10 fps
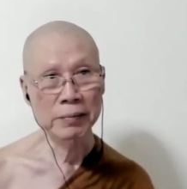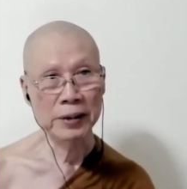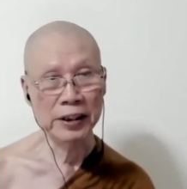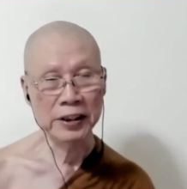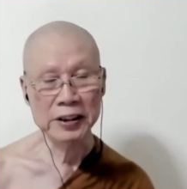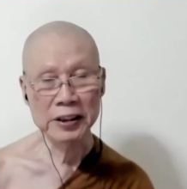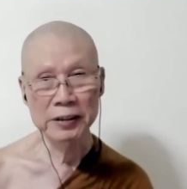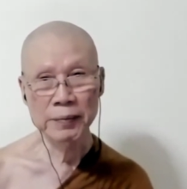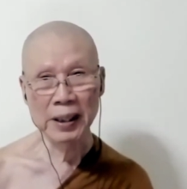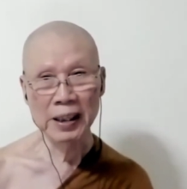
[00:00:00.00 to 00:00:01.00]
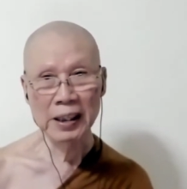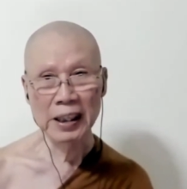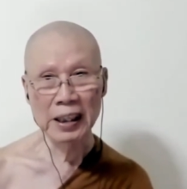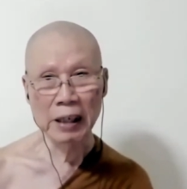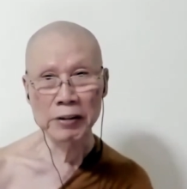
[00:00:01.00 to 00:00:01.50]
Because
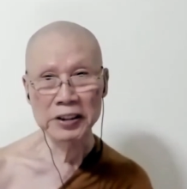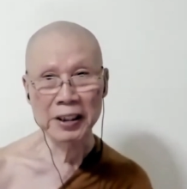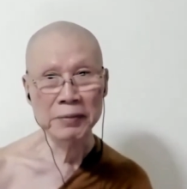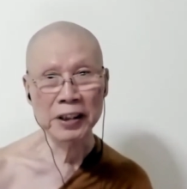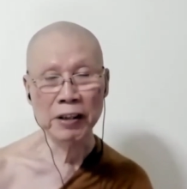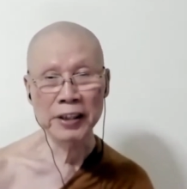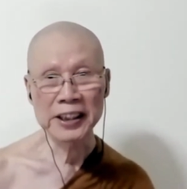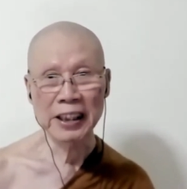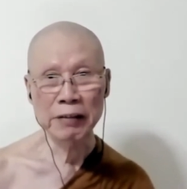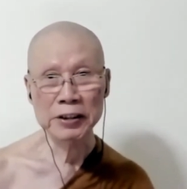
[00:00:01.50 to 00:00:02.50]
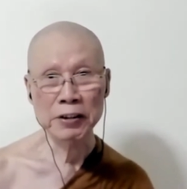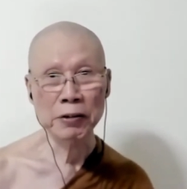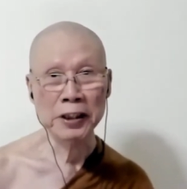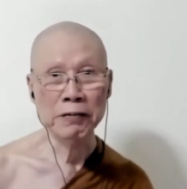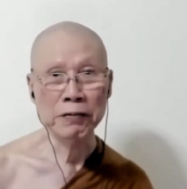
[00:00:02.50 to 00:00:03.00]
I was something already I was
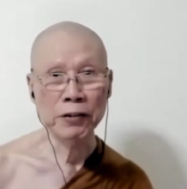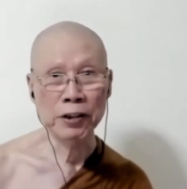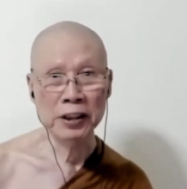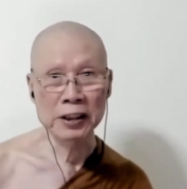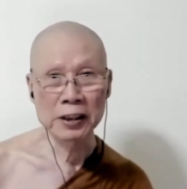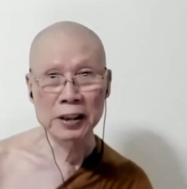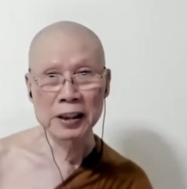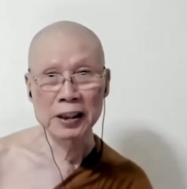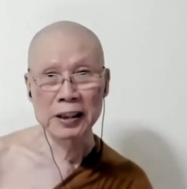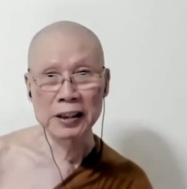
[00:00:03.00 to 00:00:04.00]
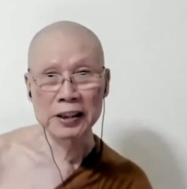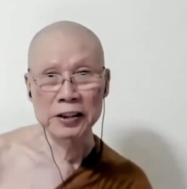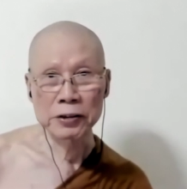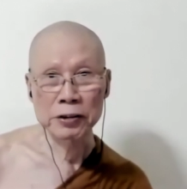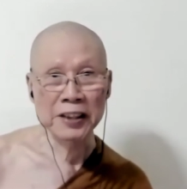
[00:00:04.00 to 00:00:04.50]
looking for
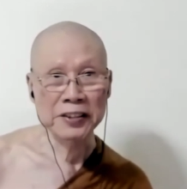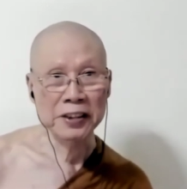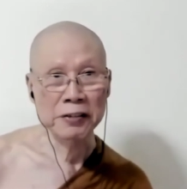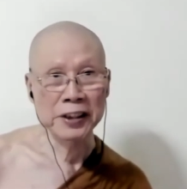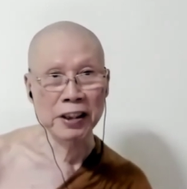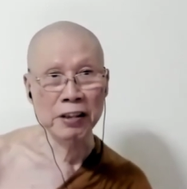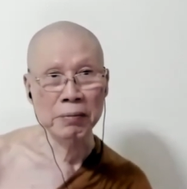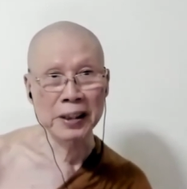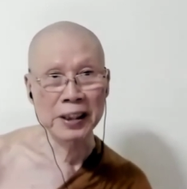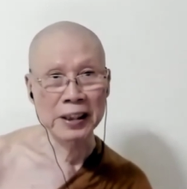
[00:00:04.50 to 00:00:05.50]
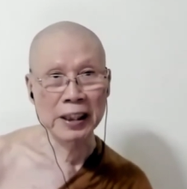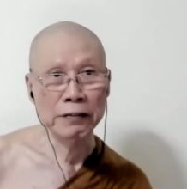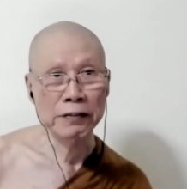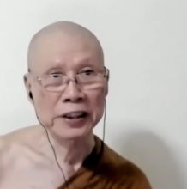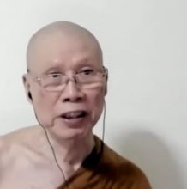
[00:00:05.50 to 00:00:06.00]
is to concentrate all my
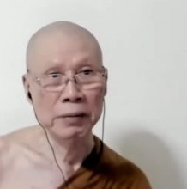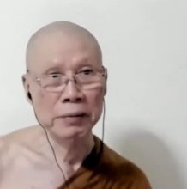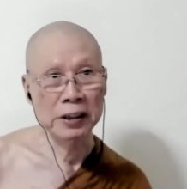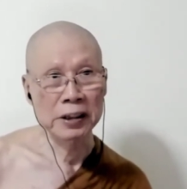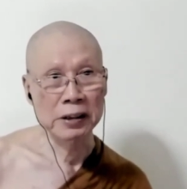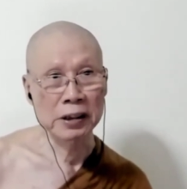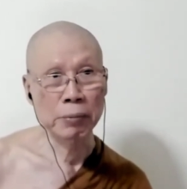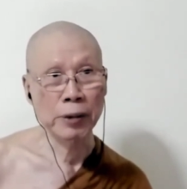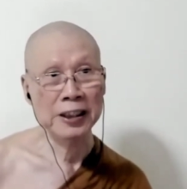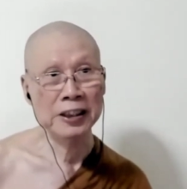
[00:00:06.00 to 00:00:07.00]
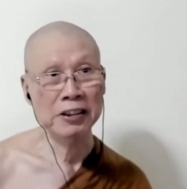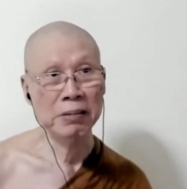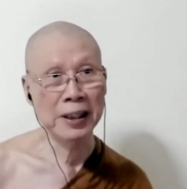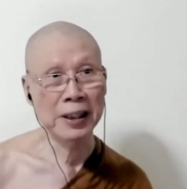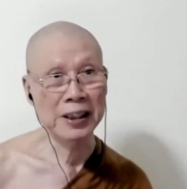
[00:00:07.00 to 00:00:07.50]
effort on the practice
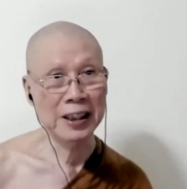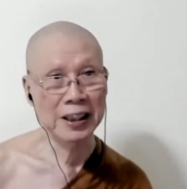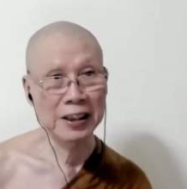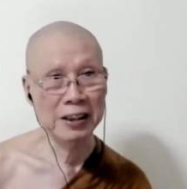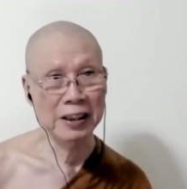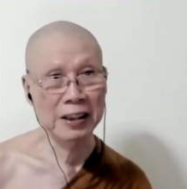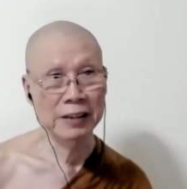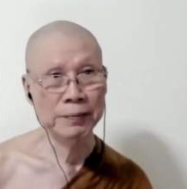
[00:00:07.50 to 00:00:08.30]
of meditation.